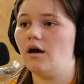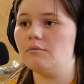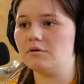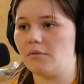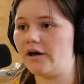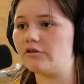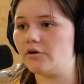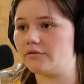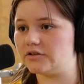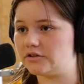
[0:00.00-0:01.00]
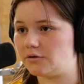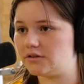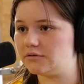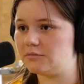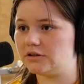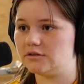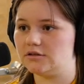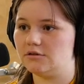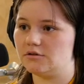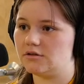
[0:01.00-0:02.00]
I mean, Matthew obviously was because
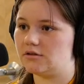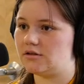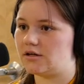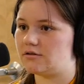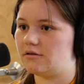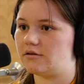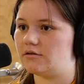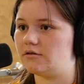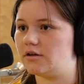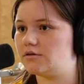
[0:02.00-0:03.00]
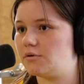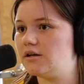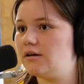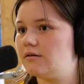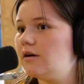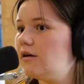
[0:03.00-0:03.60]
he was a tax collector and that's what he did.